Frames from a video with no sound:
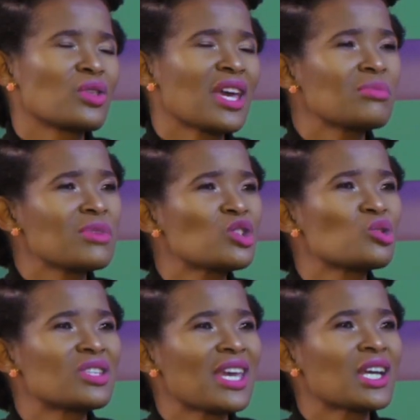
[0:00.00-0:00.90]
that means
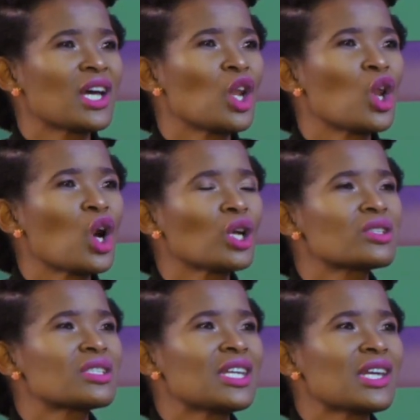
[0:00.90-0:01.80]
you take a
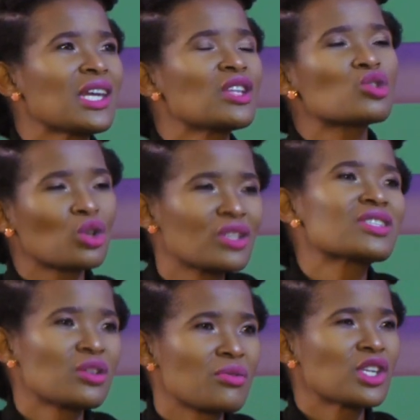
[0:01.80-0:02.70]
lot into
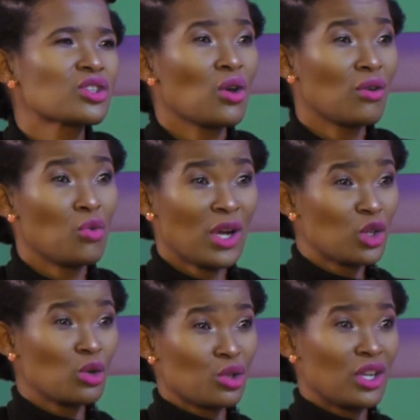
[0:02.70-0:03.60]
consideration of what
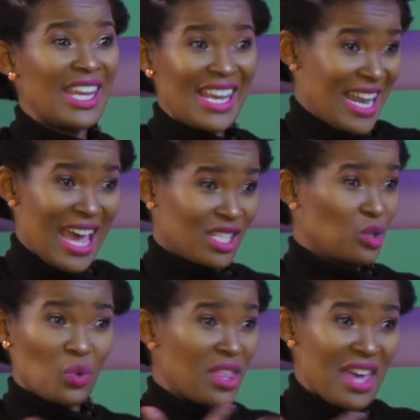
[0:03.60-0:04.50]
goes on in us,
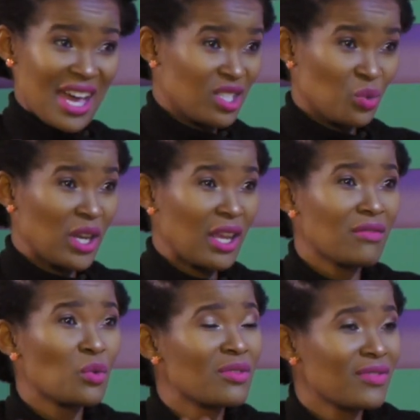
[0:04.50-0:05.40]
with us,
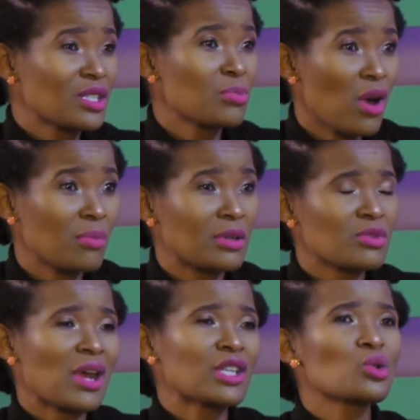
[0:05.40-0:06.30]
whenever we face
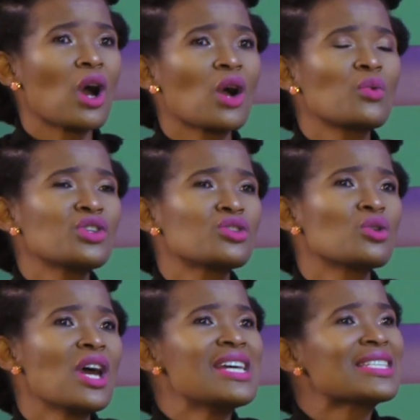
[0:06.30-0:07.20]
problems, right? So how would you
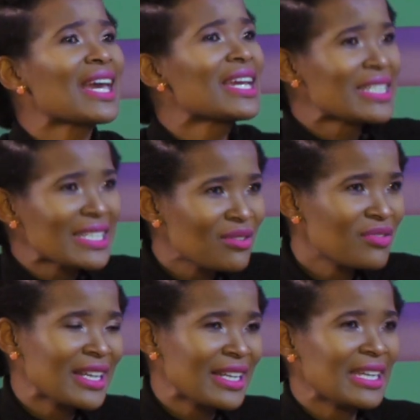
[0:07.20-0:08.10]

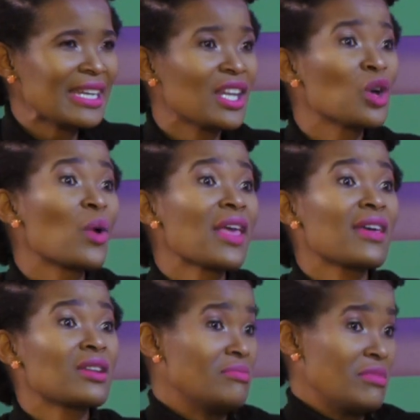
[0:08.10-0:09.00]
scientifically, in a way
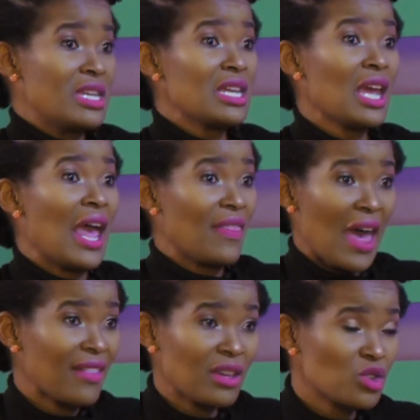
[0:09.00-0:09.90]
that me and
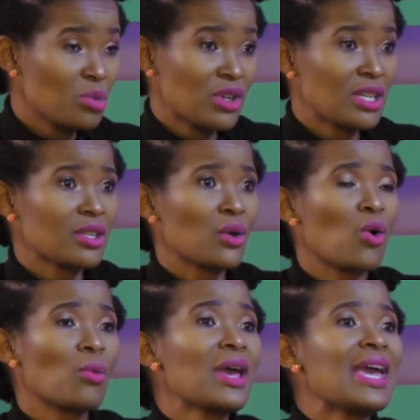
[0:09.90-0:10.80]
the other entrepreneurs at
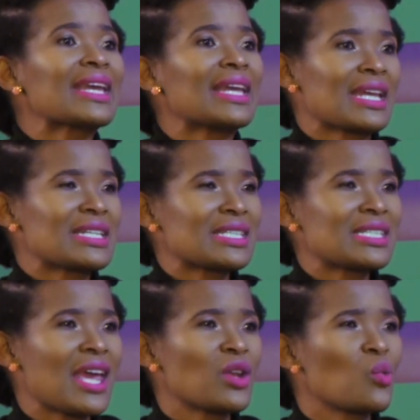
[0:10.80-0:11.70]
home can
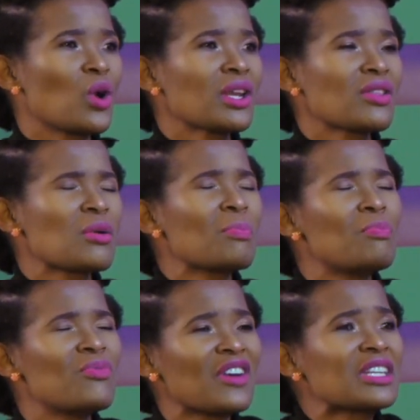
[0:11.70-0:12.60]
understand, what are the
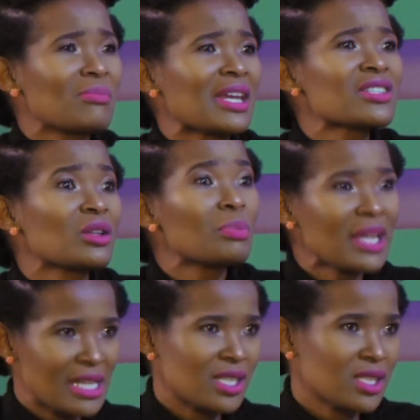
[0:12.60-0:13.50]
fundamental
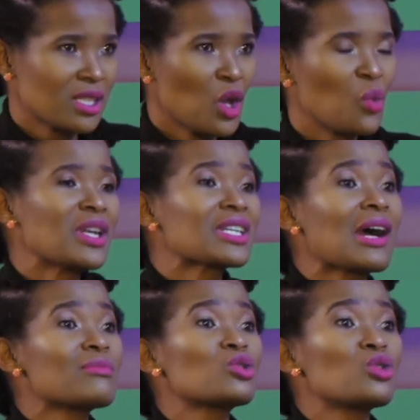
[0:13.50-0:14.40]
pillars when it
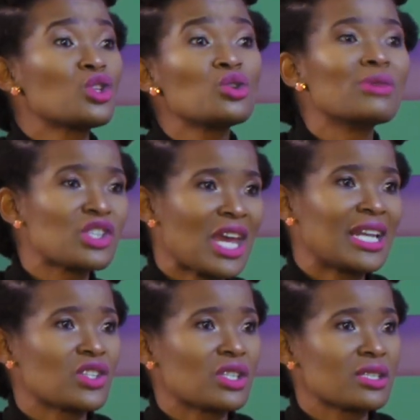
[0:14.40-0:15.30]
comes to human
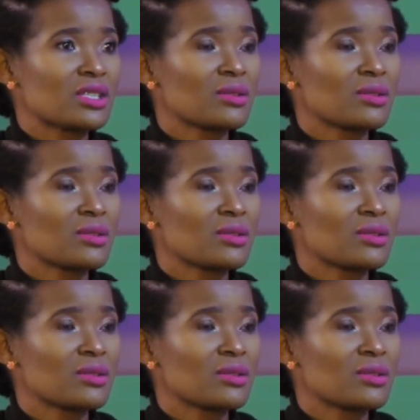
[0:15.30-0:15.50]
challenges?